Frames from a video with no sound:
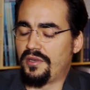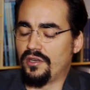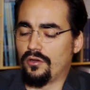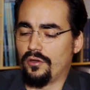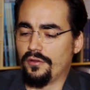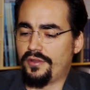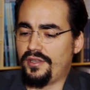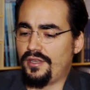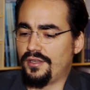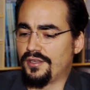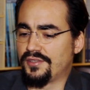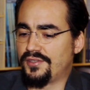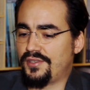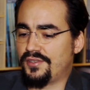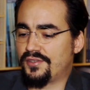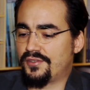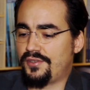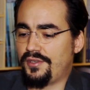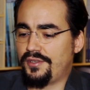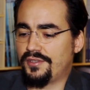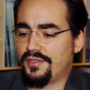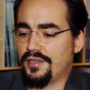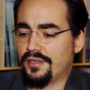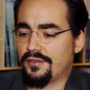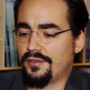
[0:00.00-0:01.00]
mean, all the
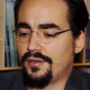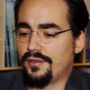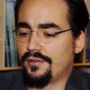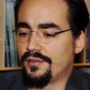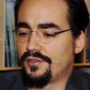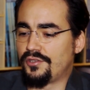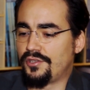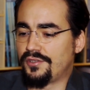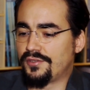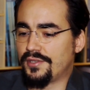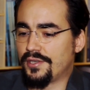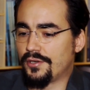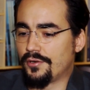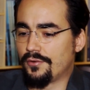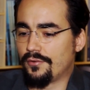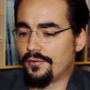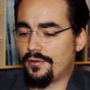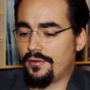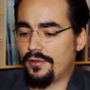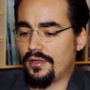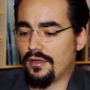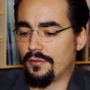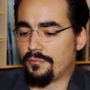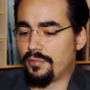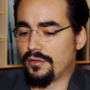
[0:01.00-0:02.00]
existing technologies that are
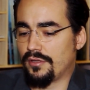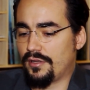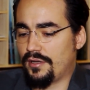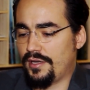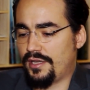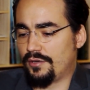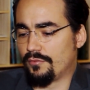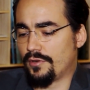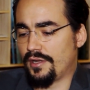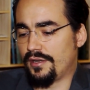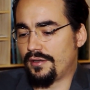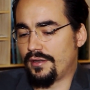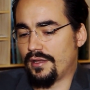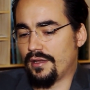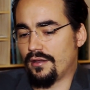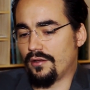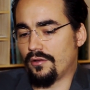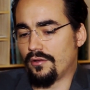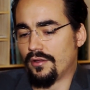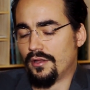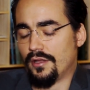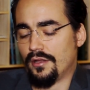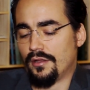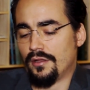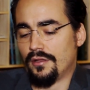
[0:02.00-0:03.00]
applied right
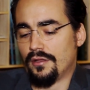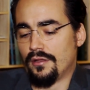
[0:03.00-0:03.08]
now